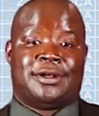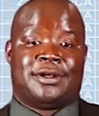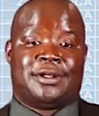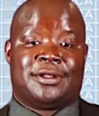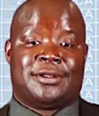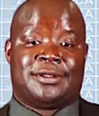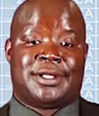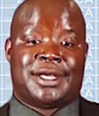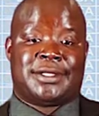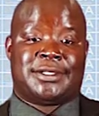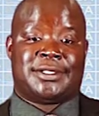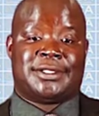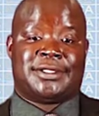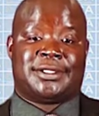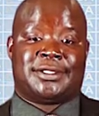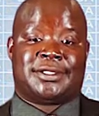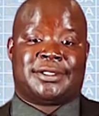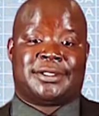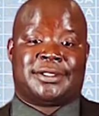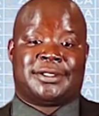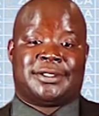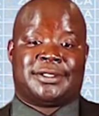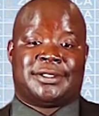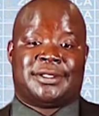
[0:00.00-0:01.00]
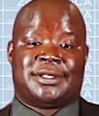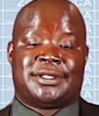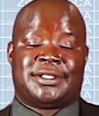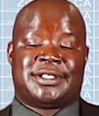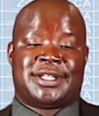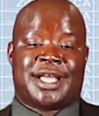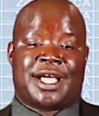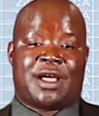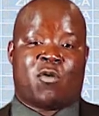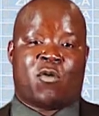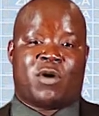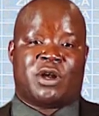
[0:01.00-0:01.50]
That is the
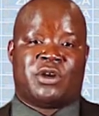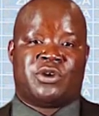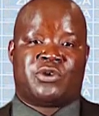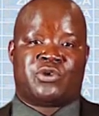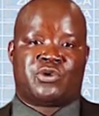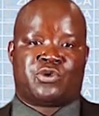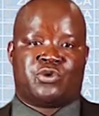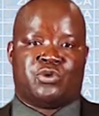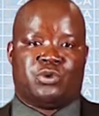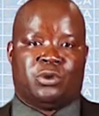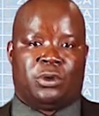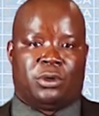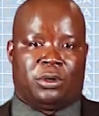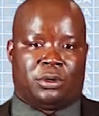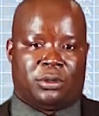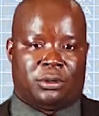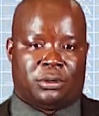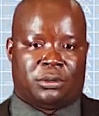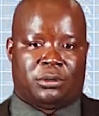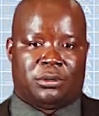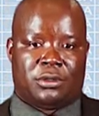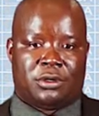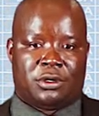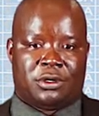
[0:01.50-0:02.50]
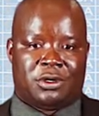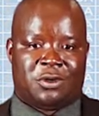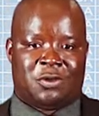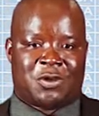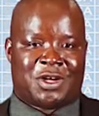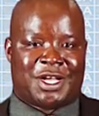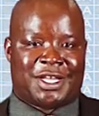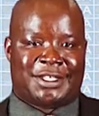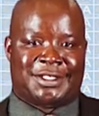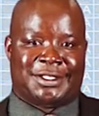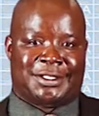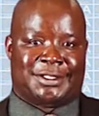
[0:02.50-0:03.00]
TAC1 rule. Look
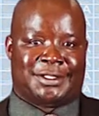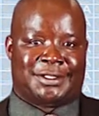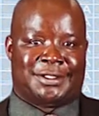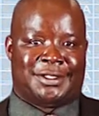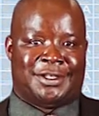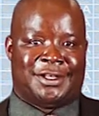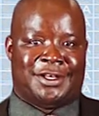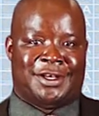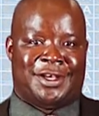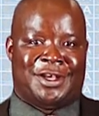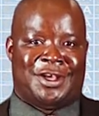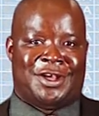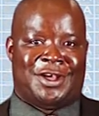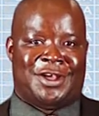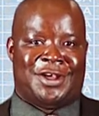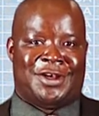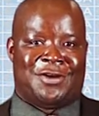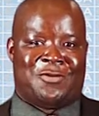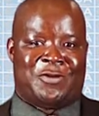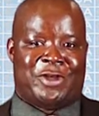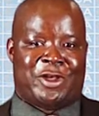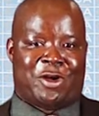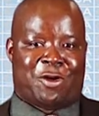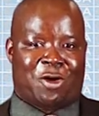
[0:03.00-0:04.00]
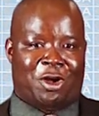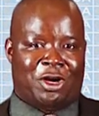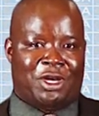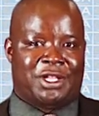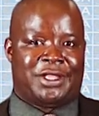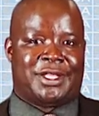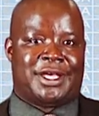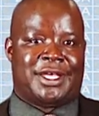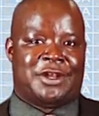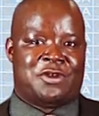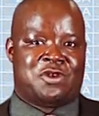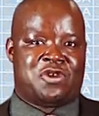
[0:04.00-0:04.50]
at it. We call it
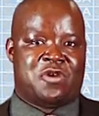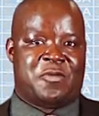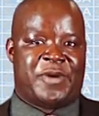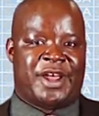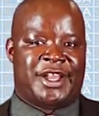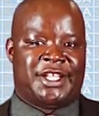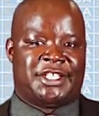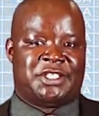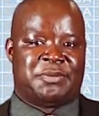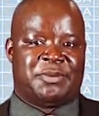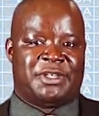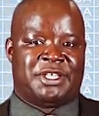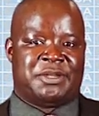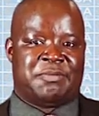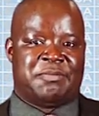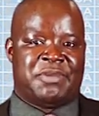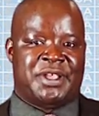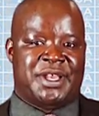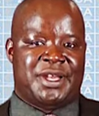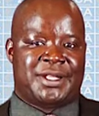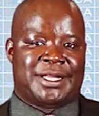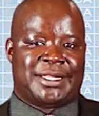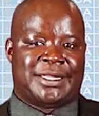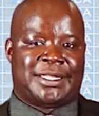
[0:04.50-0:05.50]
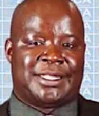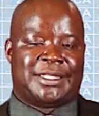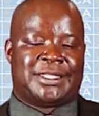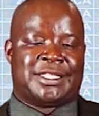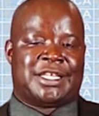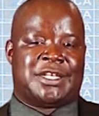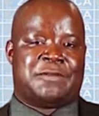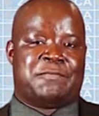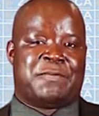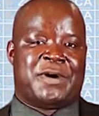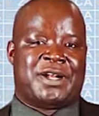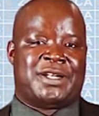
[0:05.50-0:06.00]
the indoor management, meaning that the
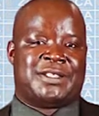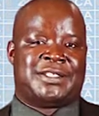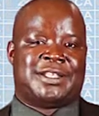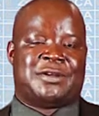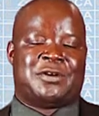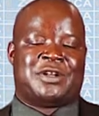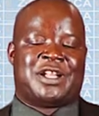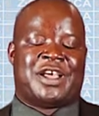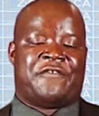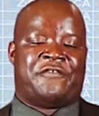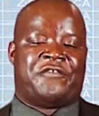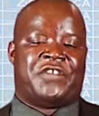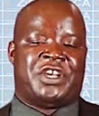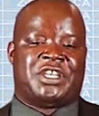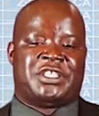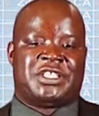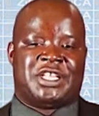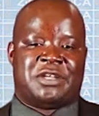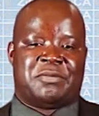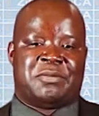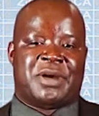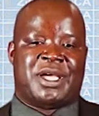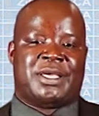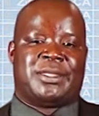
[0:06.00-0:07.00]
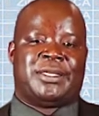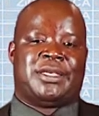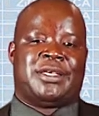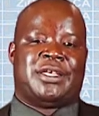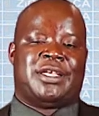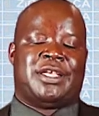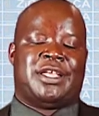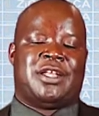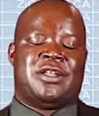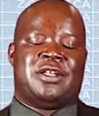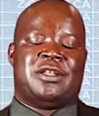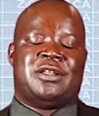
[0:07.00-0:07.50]
third parties are not affected by the
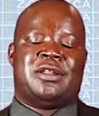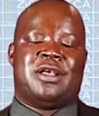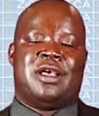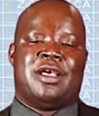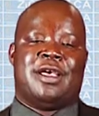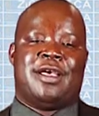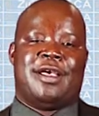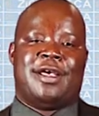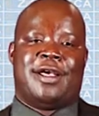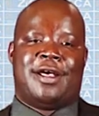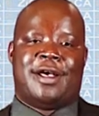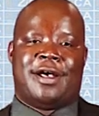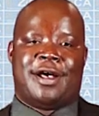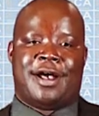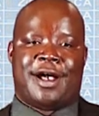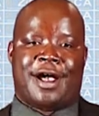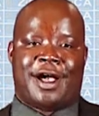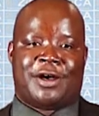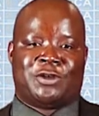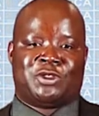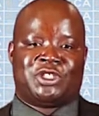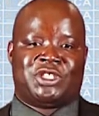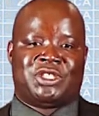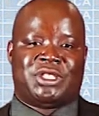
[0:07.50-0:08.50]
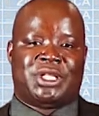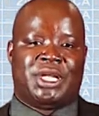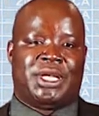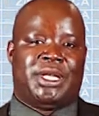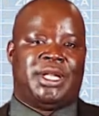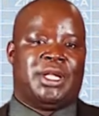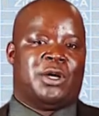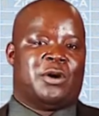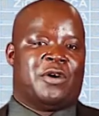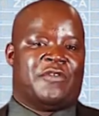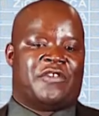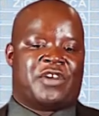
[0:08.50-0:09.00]
in-house
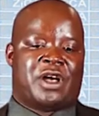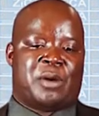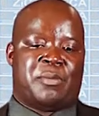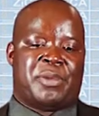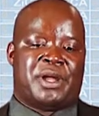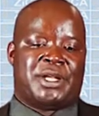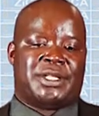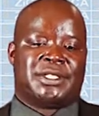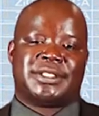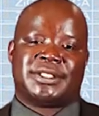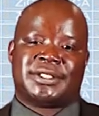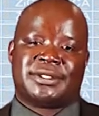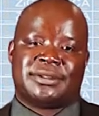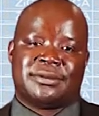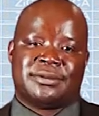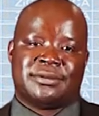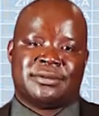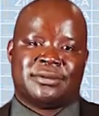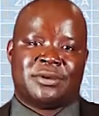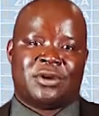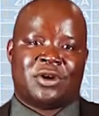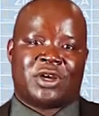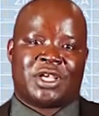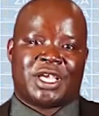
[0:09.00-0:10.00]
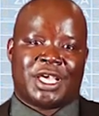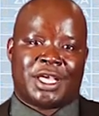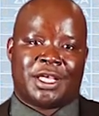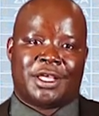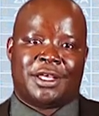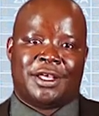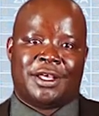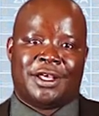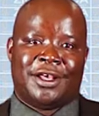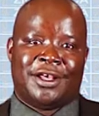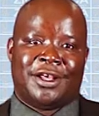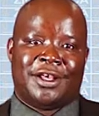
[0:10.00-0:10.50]
dealing of companies. Okay?
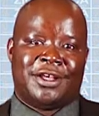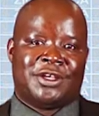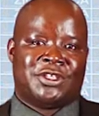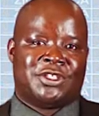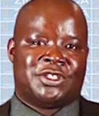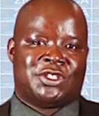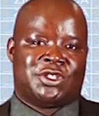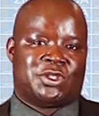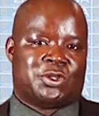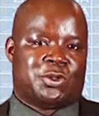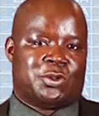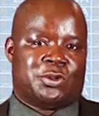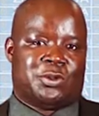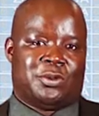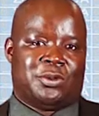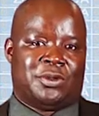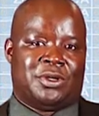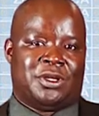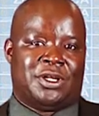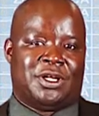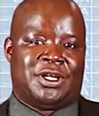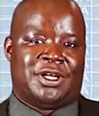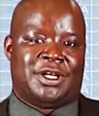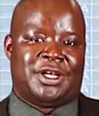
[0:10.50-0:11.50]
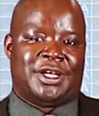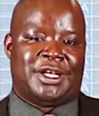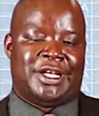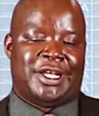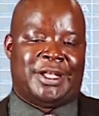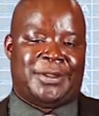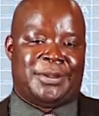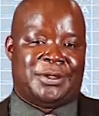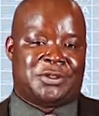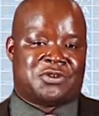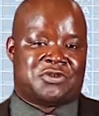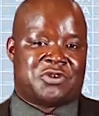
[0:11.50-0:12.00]
So,
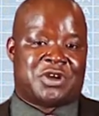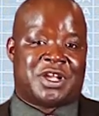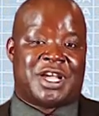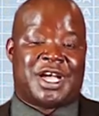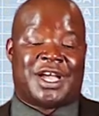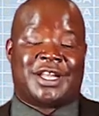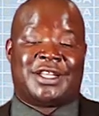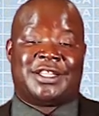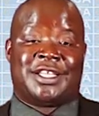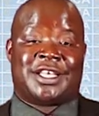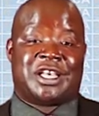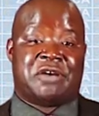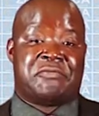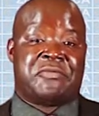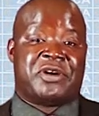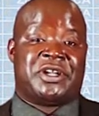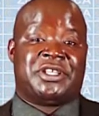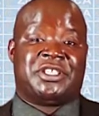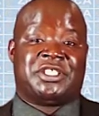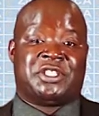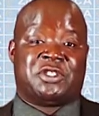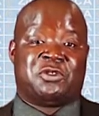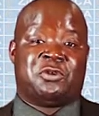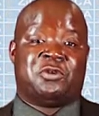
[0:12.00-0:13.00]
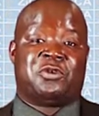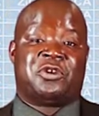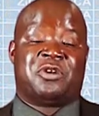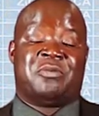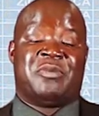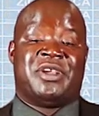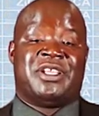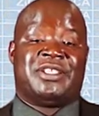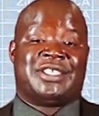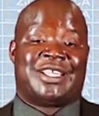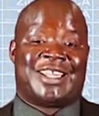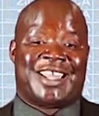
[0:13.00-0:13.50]
in this regard, the company still
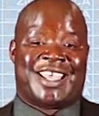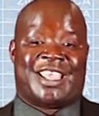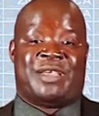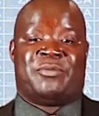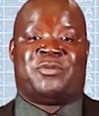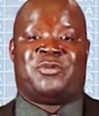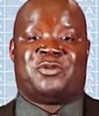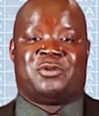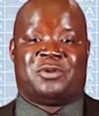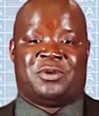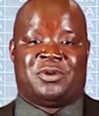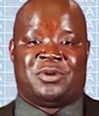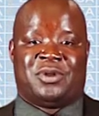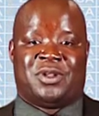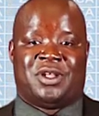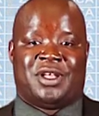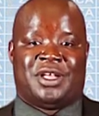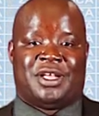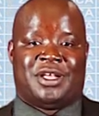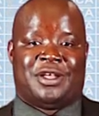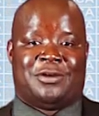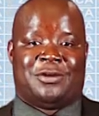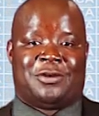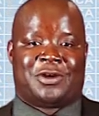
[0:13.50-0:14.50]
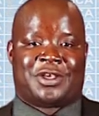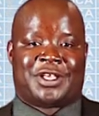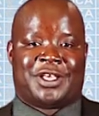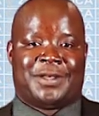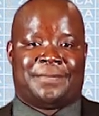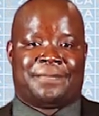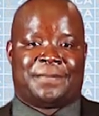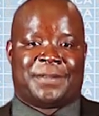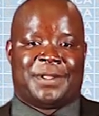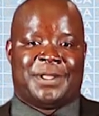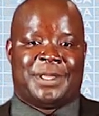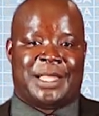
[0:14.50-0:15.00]
remains liable.
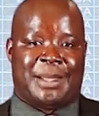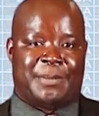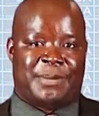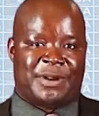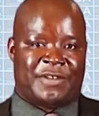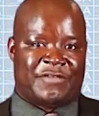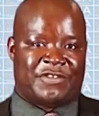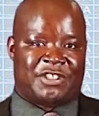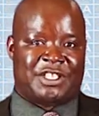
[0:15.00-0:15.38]
Okay? In the brief